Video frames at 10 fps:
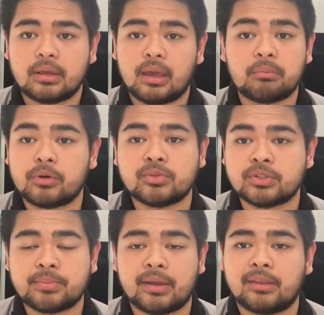and most
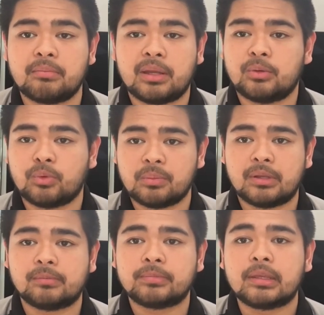respected men and
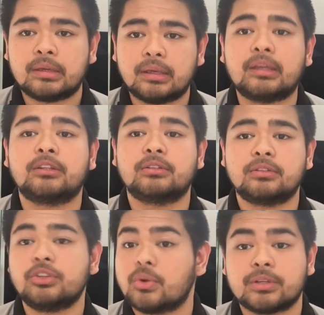women in
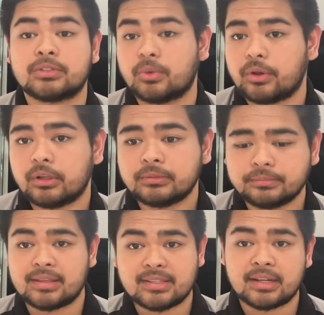US soil.
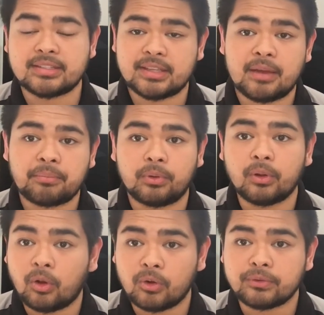As an
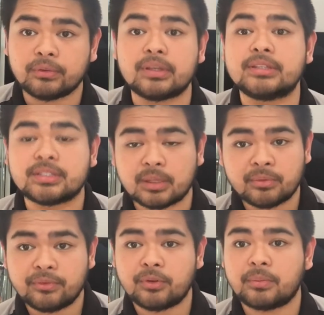example, hopefully some
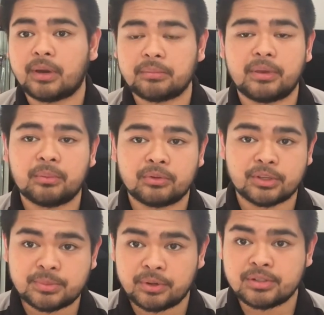of you might be able to
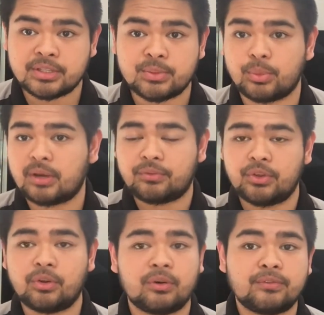experience this whenever
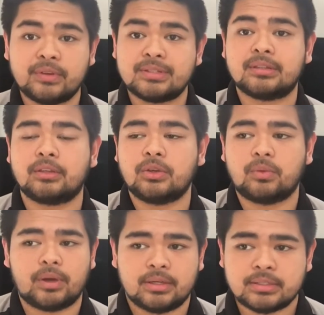you go visit the
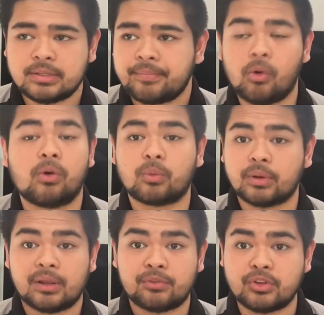US or
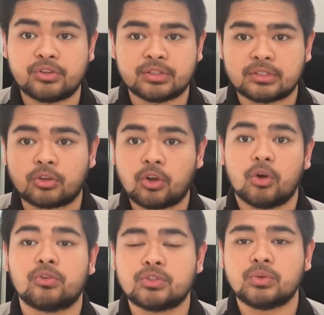whenever you just
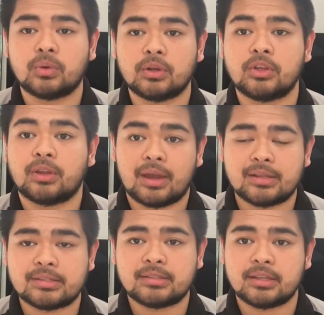go to a
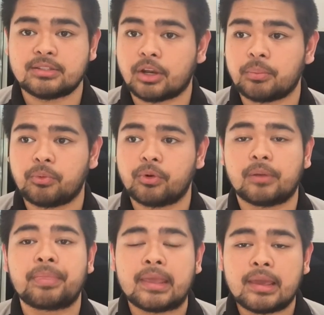United States airport.